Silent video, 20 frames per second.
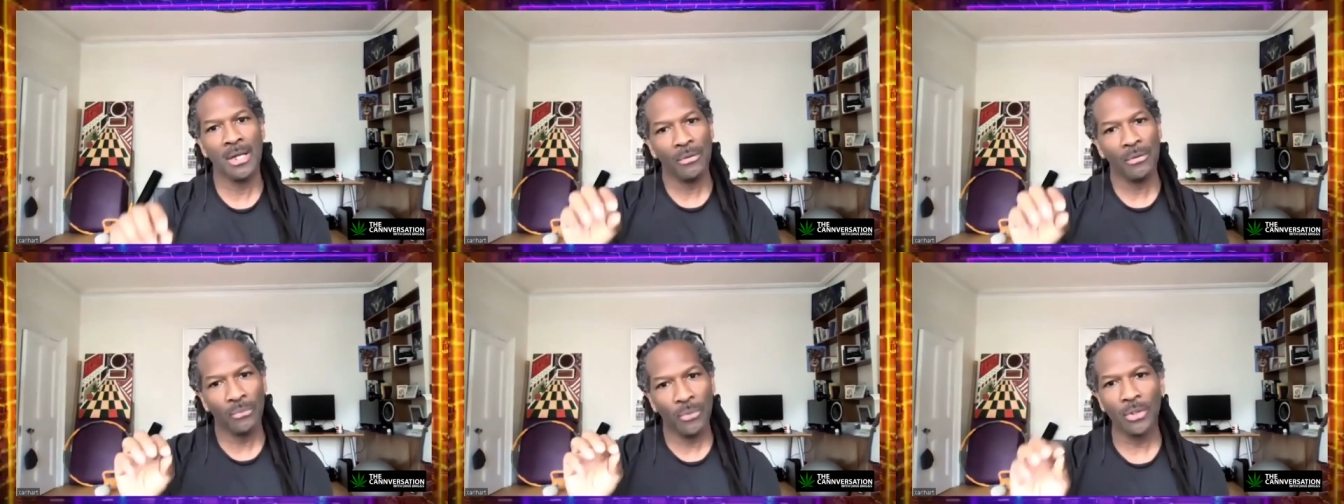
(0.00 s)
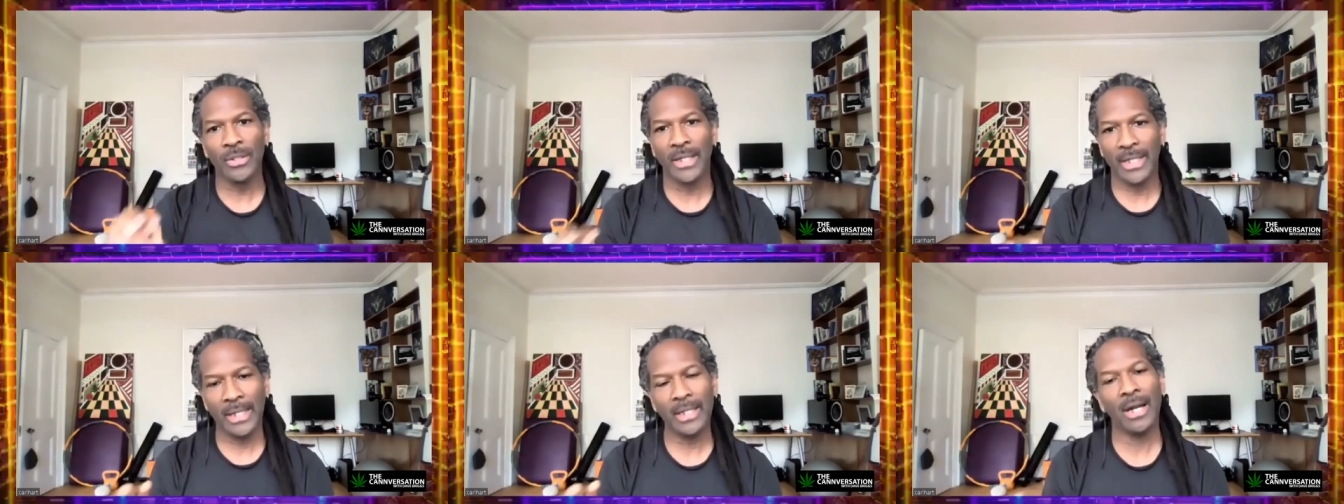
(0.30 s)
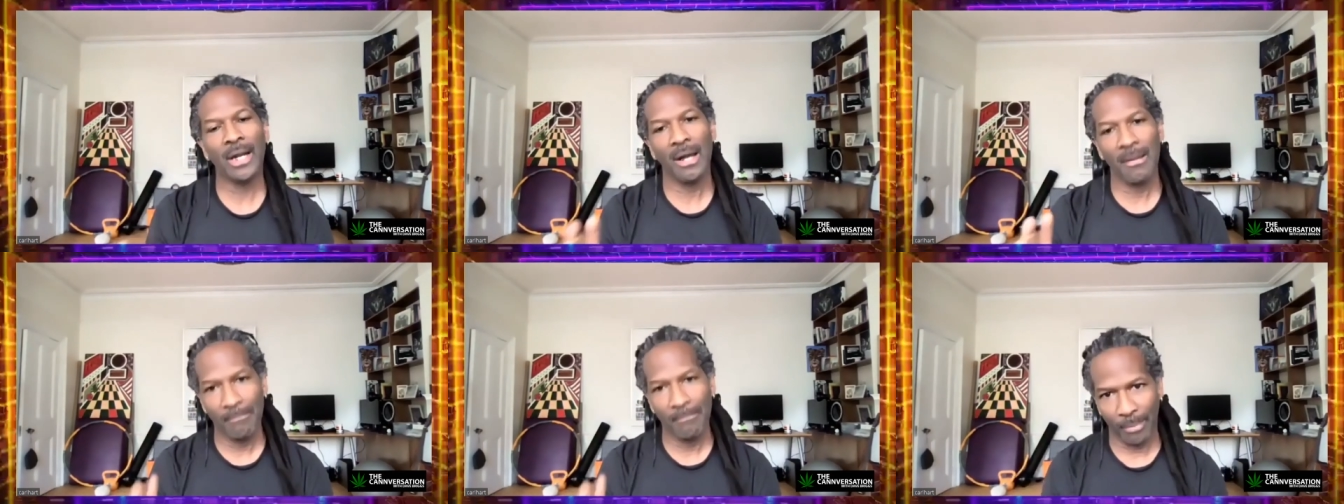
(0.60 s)
will get
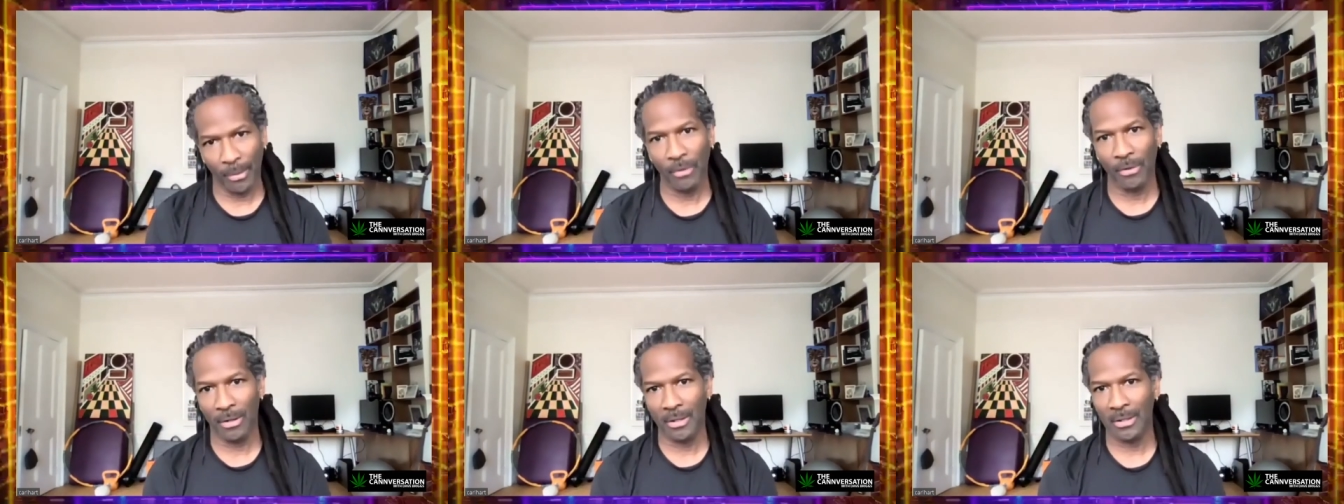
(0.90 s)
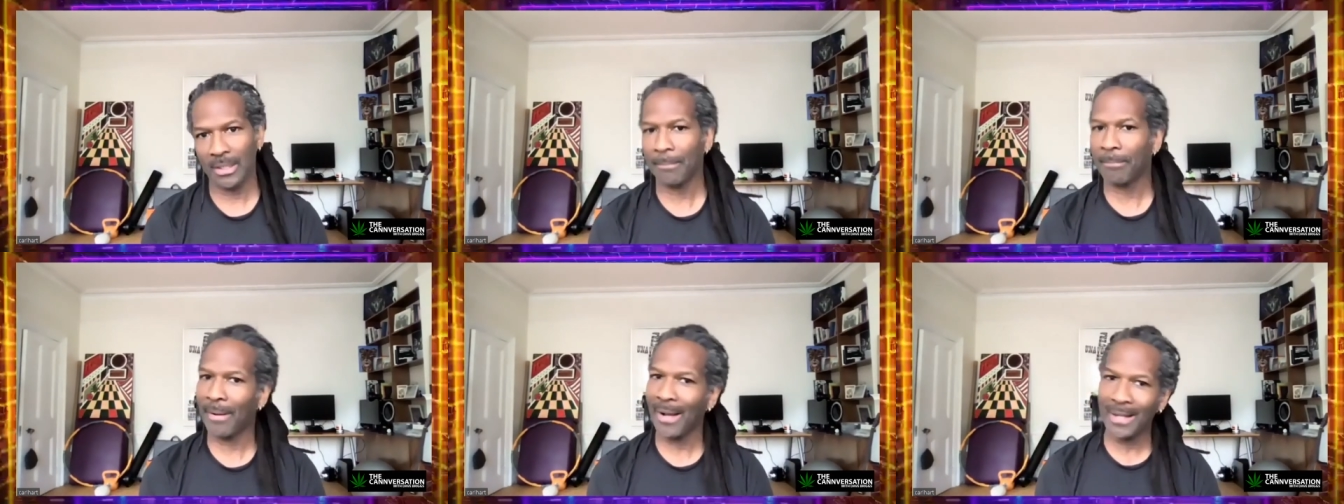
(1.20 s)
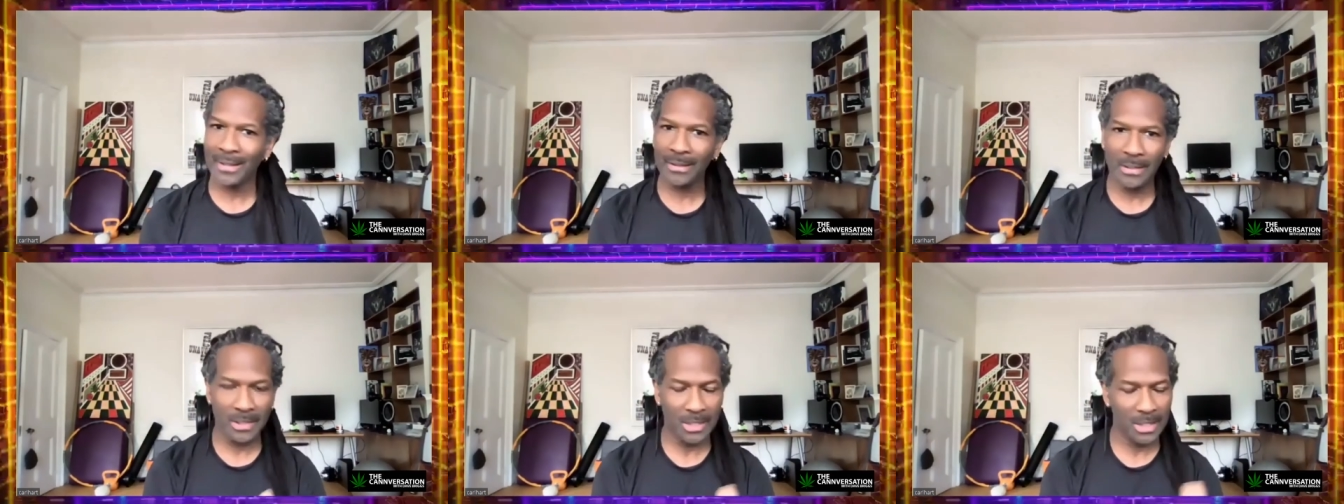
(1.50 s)
on board. The
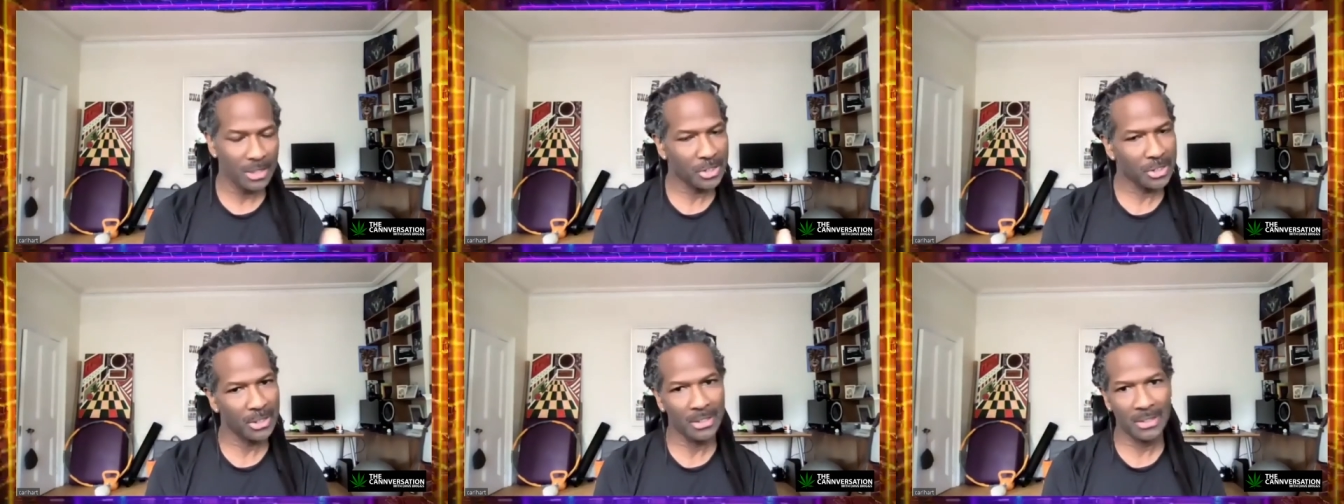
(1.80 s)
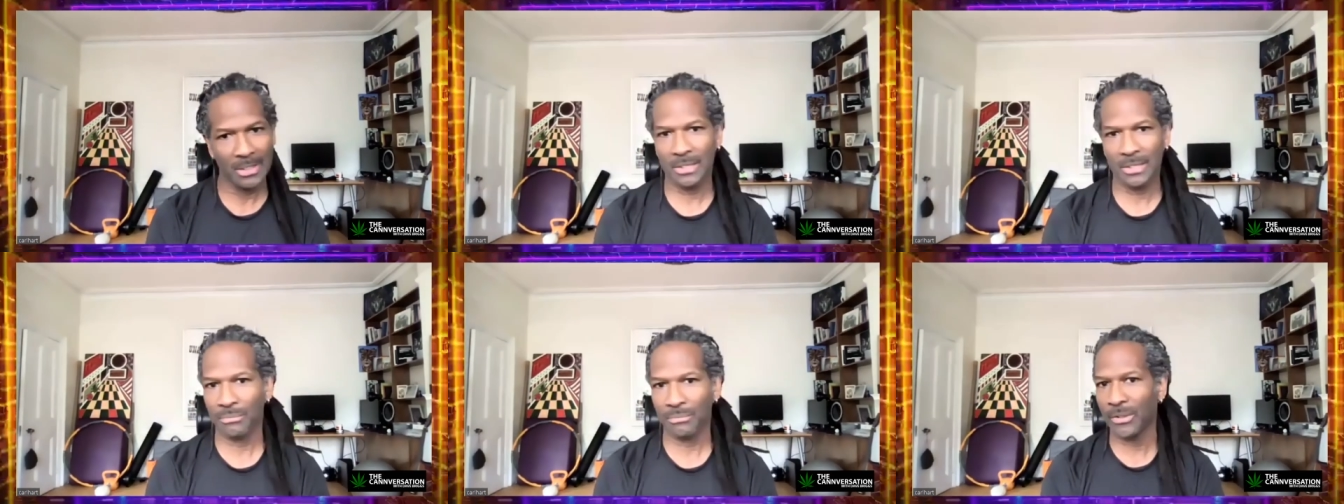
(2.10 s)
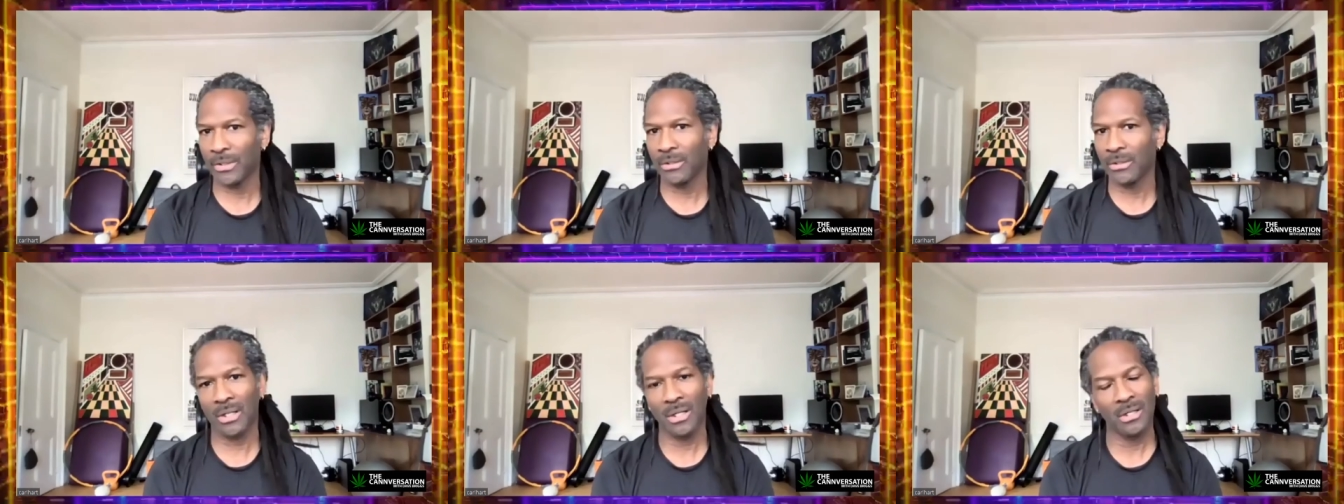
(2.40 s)
politicians
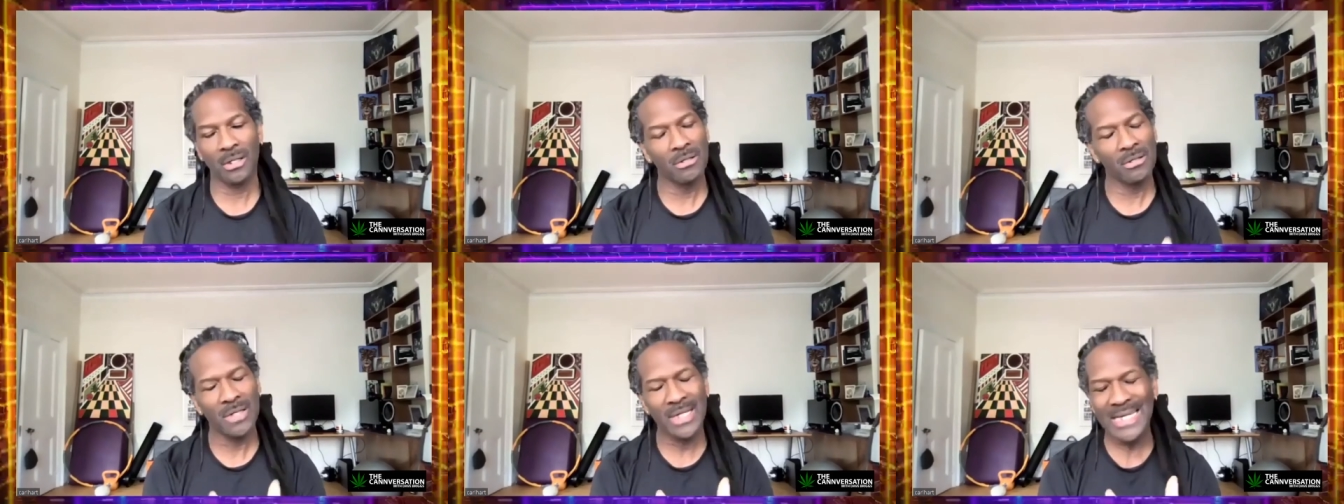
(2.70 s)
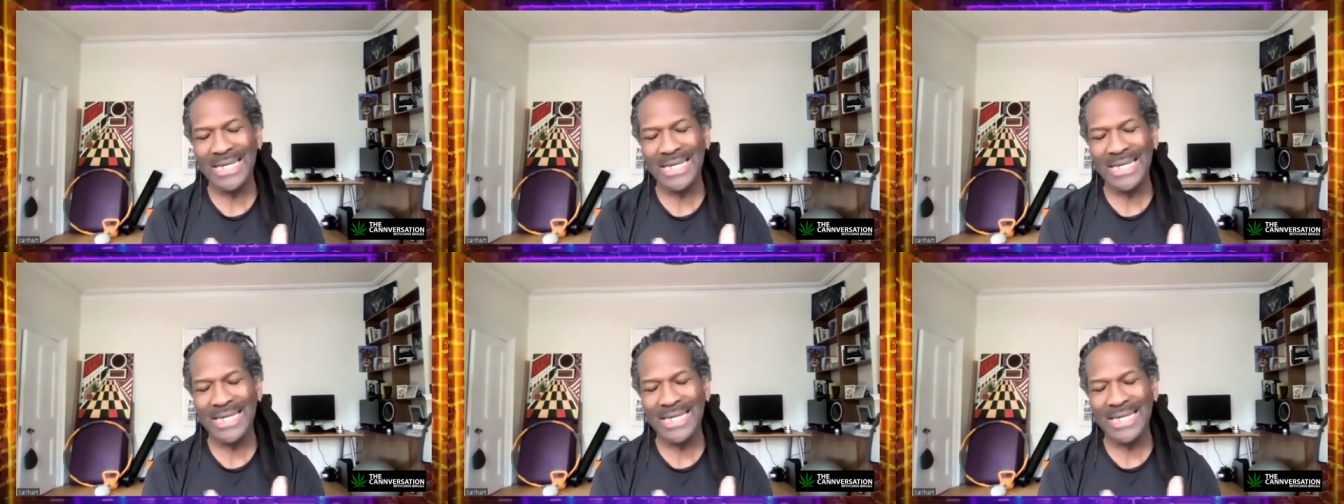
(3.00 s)
will go